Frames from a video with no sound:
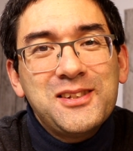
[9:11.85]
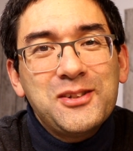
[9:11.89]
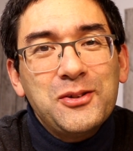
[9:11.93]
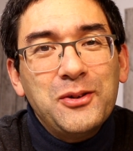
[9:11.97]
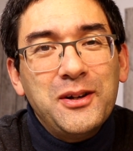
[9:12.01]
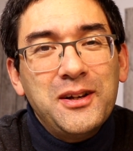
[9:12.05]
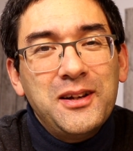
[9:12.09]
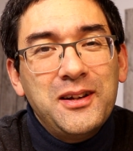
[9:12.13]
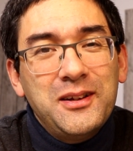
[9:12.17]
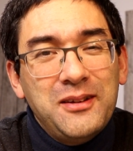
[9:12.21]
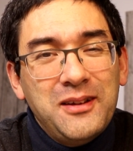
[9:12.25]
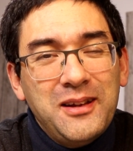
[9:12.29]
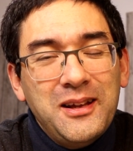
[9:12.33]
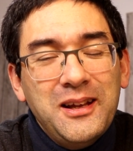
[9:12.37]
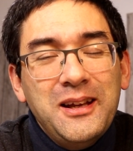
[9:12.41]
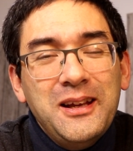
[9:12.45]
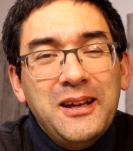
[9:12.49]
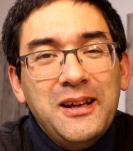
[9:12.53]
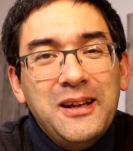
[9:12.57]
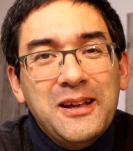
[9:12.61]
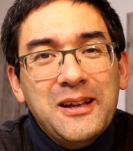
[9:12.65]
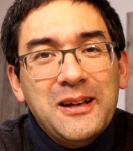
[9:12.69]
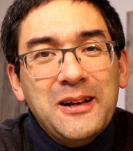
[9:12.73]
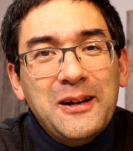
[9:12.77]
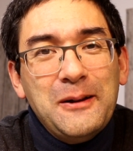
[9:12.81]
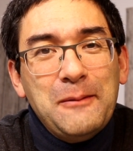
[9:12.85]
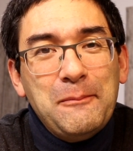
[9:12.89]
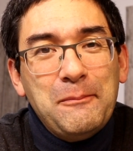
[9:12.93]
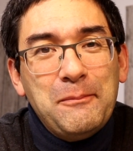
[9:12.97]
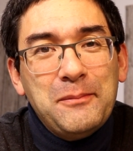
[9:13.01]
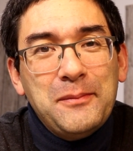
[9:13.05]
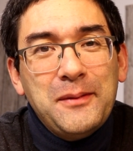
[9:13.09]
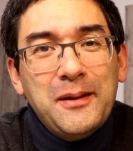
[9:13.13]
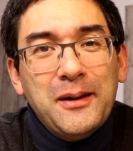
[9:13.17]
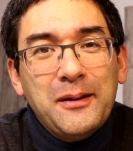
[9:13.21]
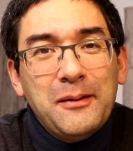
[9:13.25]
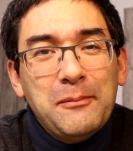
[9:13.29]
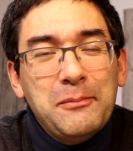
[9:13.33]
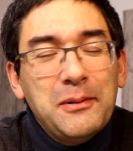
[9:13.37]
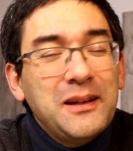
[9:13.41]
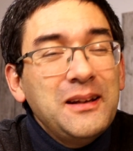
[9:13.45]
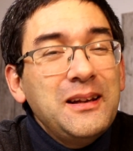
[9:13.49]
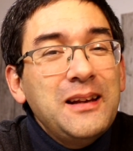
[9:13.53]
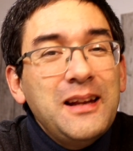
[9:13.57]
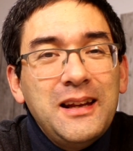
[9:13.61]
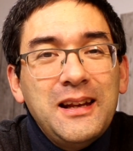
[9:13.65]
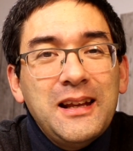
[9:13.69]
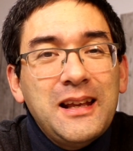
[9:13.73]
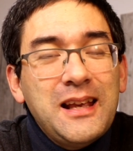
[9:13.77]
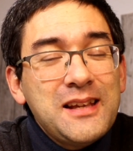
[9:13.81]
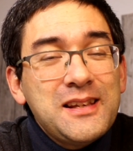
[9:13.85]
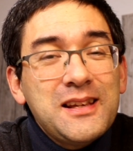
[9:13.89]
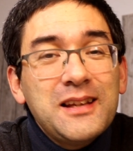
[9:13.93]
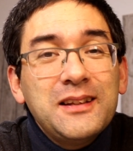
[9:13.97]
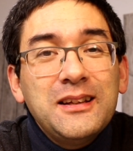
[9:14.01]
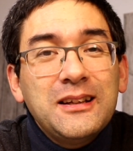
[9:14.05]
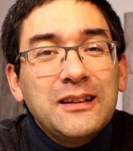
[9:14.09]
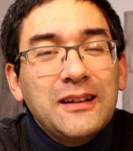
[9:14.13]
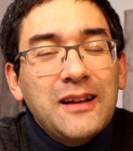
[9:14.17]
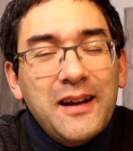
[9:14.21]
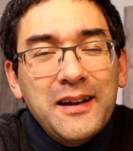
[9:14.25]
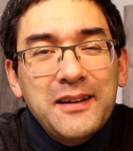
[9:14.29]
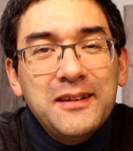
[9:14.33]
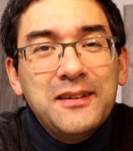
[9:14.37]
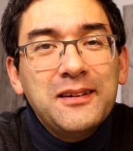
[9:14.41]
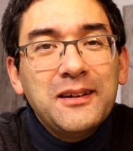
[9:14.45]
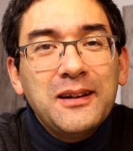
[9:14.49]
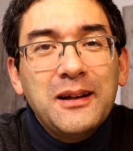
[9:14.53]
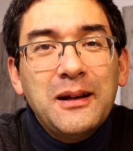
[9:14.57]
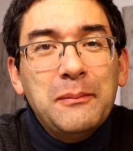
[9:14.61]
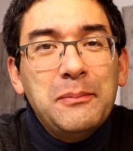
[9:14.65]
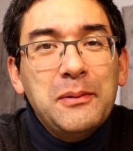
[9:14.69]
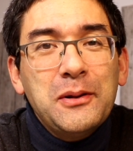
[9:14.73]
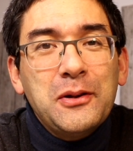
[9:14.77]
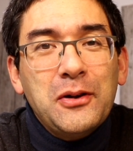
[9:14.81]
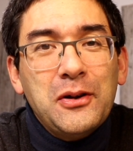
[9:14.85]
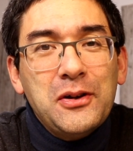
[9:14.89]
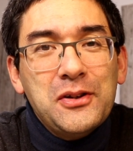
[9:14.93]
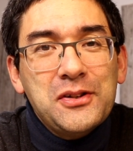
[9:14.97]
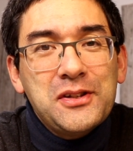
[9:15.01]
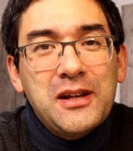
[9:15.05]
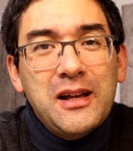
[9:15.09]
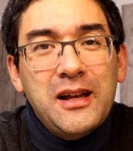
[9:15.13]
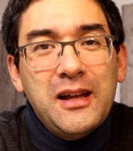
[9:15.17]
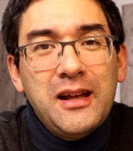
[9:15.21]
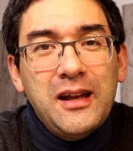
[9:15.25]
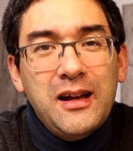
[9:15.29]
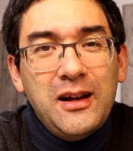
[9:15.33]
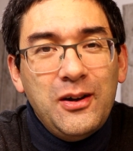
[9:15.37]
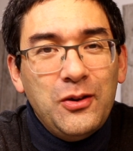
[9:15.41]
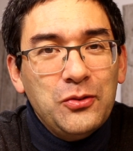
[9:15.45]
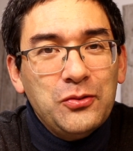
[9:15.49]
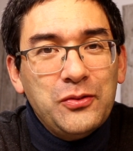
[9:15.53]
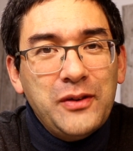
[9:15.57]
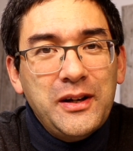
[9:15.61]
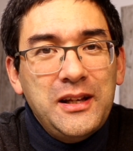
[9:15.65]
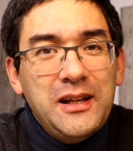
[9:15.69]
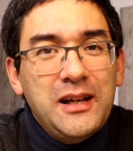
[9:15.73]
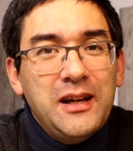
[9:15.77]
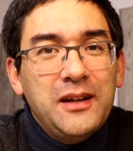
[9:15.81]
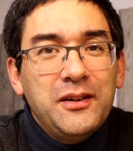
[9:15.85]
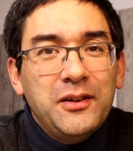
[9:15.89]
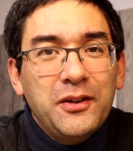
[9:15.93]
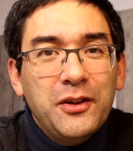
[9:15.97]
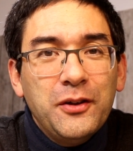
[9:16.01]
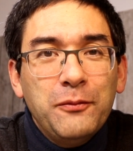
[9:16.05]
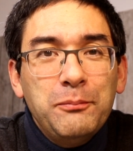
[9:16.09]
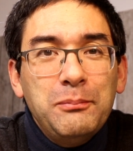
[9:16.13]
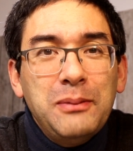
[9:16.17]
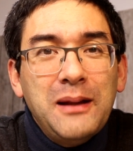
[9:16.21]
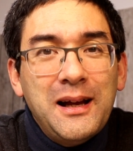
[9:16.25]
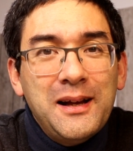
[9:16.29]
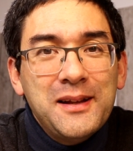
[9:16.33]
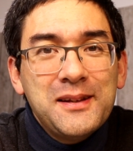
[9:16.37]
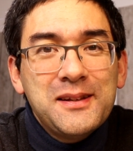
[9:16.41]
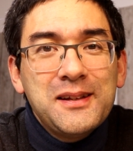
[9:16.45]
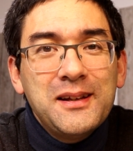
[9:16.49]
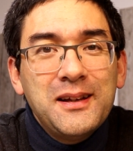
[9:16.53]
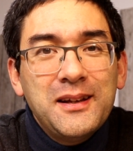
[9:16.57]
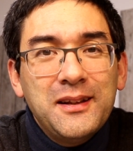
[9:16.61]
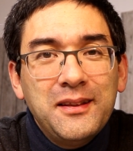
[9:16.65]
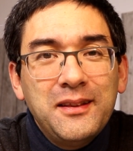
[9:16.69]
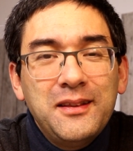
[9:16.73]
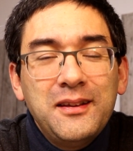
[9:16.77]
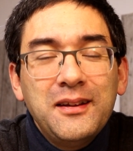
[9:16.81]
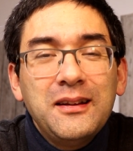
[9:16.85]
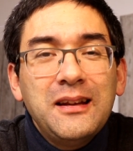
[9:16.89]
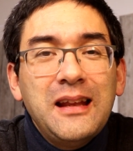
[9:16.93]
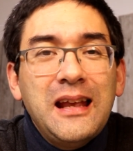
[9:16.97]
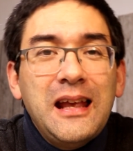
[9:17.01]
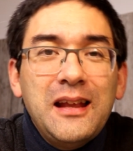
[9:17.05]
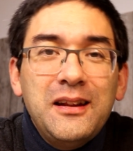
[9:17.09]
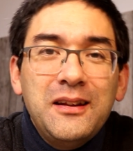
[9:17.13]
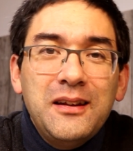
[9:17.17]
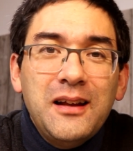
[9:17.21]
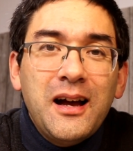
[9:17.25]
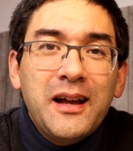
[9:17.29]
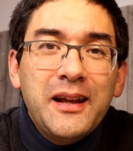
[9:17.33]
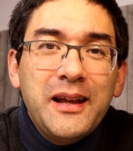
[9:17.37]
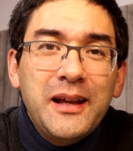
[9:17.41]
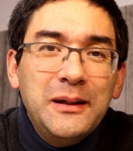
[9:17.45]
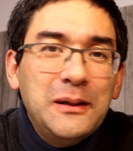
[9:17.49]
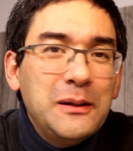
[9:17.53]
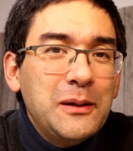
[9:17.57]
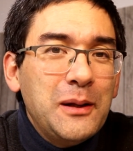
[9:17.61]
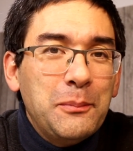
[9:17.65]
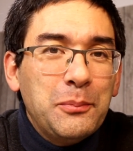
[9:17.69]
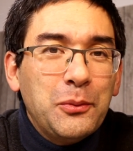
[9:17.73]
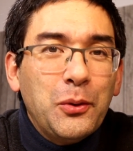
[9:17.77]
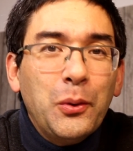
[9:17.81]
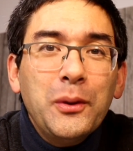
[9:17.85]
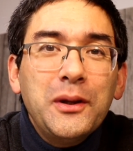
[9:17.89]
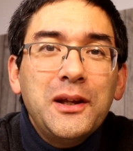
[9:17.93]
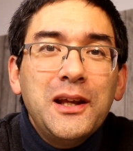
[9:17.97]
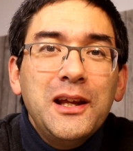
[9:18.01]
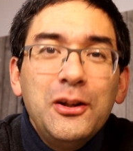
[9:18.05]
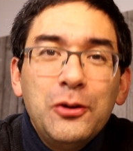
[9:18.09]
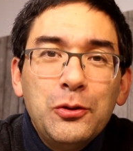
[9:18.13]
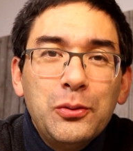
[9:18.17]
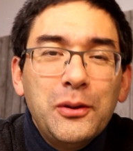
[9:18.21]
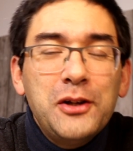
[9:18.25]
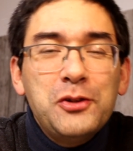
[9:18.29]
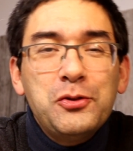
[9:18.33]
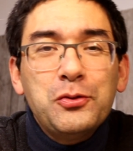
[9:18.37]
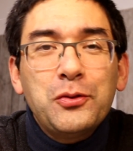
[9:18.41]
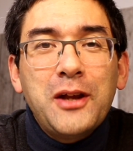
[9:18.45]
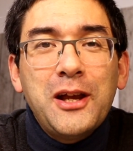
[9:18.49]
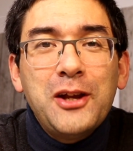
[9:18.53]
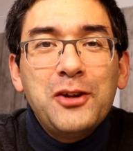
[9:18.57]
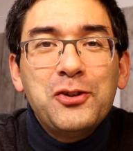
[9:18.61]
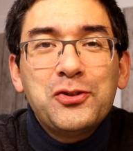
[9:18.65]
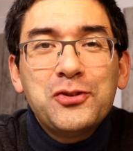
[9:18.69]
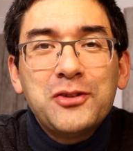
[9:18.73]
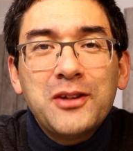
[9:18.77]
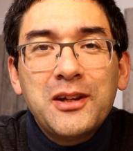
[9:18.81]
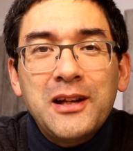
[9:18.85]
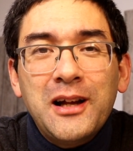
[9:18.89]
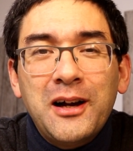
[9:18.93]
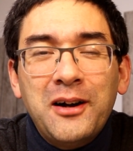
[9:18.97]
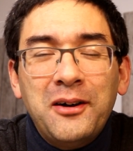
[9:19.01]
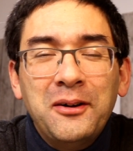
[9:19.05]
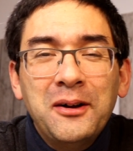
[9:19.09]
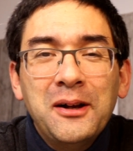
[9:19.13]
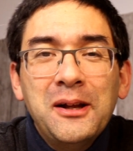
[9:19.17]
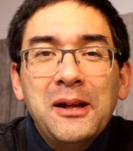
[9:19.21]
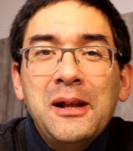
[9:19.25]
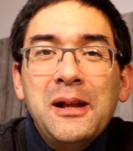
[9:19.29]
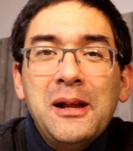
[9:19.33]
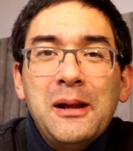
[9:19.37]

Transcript: So but in any case, I declined because I already had other plans, and then I ended up going into education. And now